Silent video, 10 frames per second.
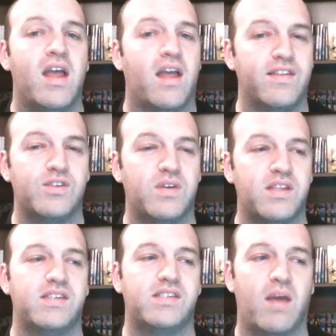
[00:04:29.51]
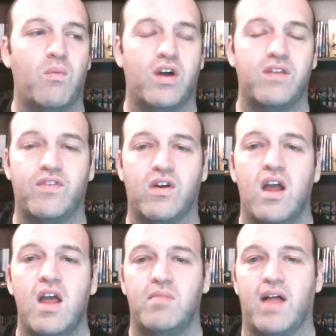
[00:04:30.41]
and this one at this time won for
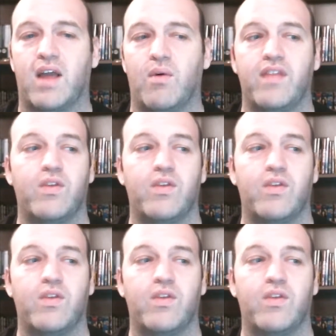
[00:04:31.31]
black and white.